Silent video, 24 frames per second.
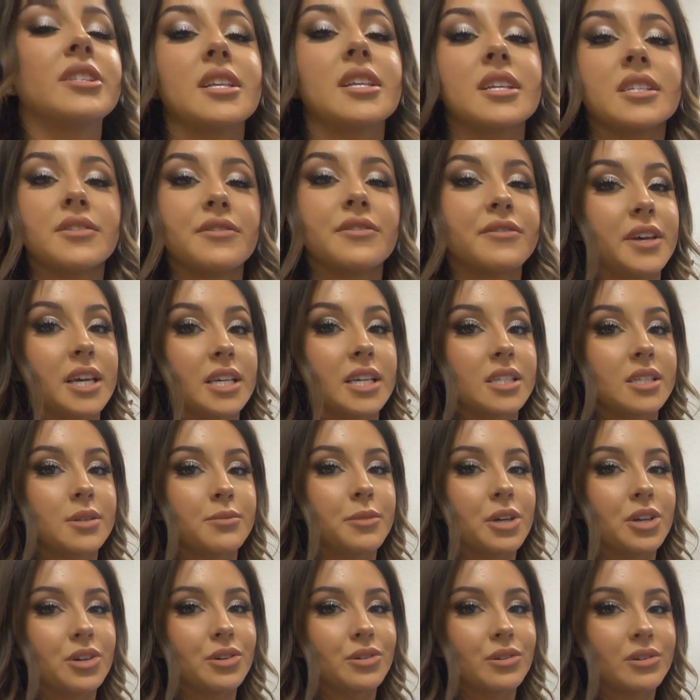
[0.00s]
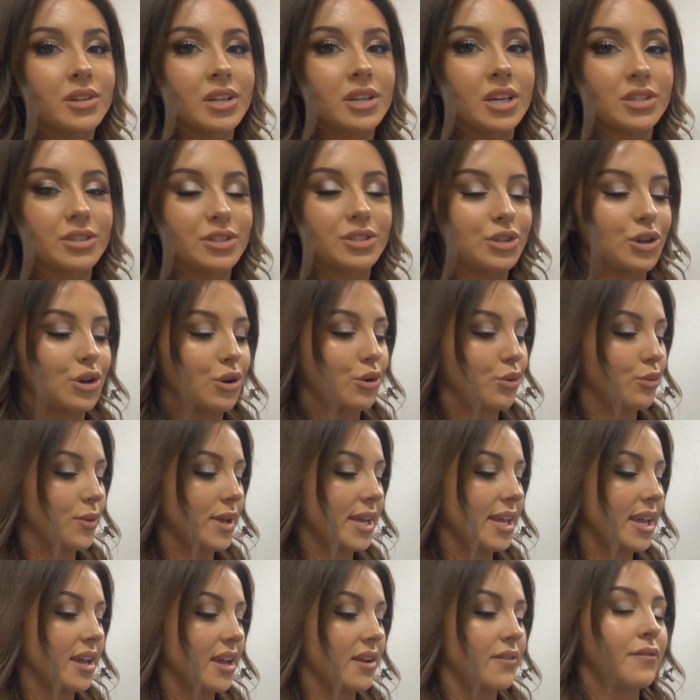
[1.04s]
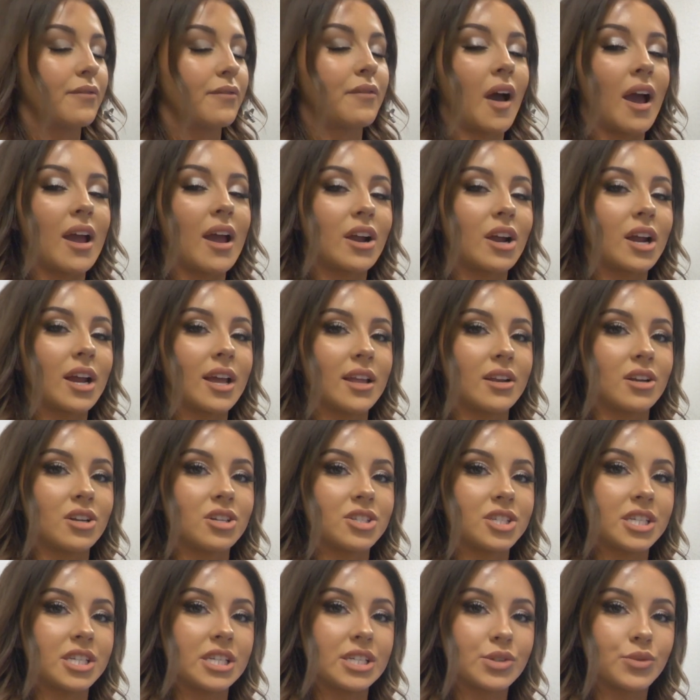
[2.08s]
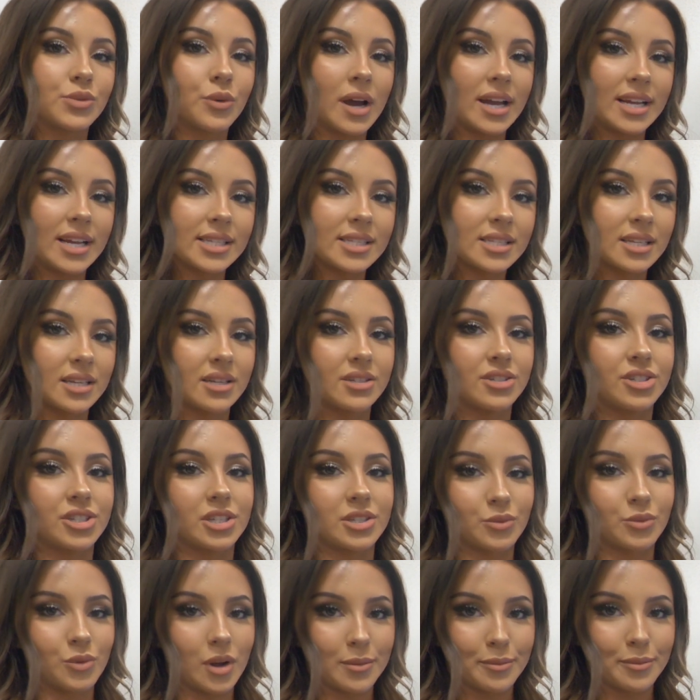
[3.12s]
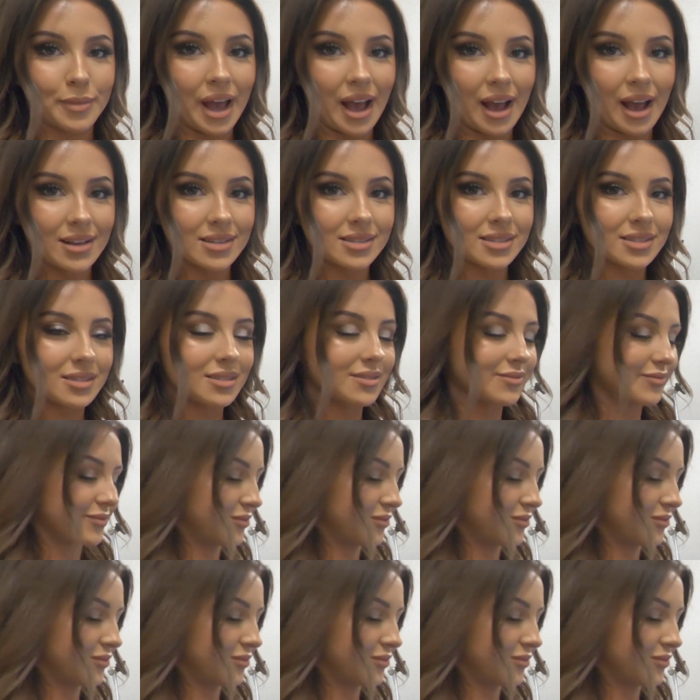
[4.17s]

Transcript: this fixed mode so we can fire energy twice in just one pass.